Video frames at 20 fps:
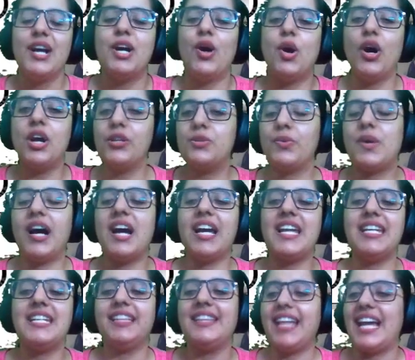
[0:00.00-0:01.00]
All
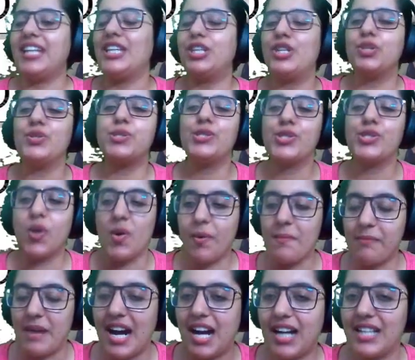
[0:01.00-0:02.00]
right. Thank you so
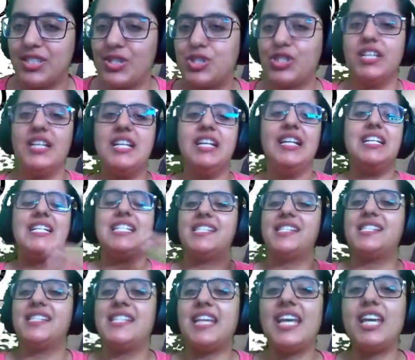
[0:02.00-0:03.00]
much.
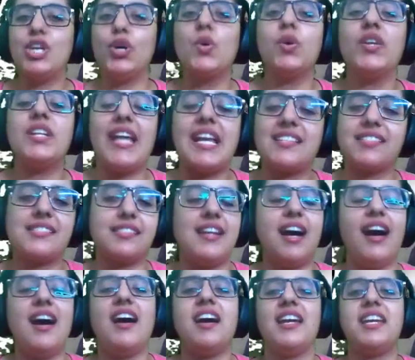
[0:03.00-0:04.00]
See you next
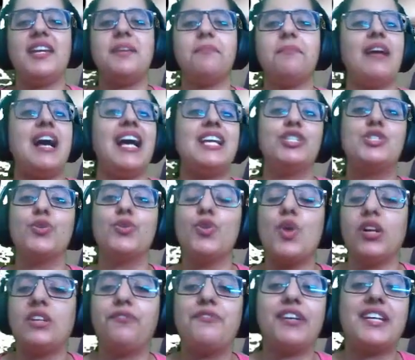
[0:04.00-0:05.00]
time. And do
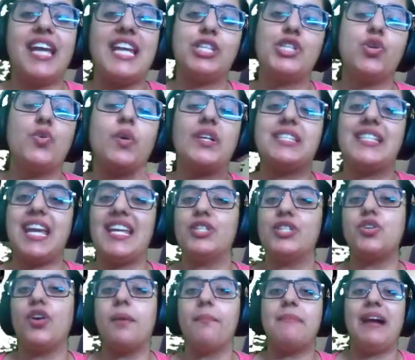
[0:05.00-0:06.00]
not forget to attend
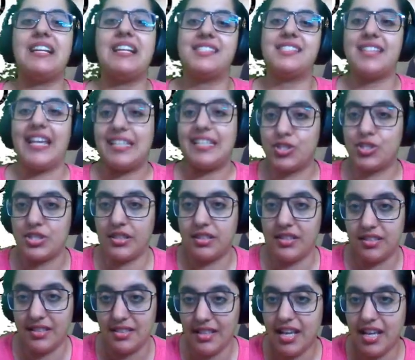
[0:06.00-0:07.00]
your math session.
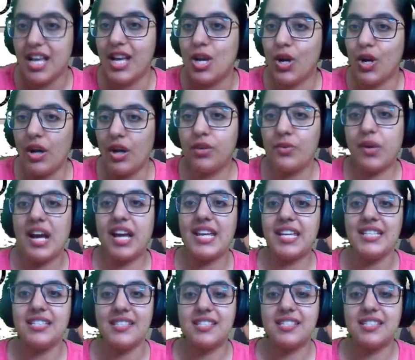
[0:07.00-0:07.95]
All right.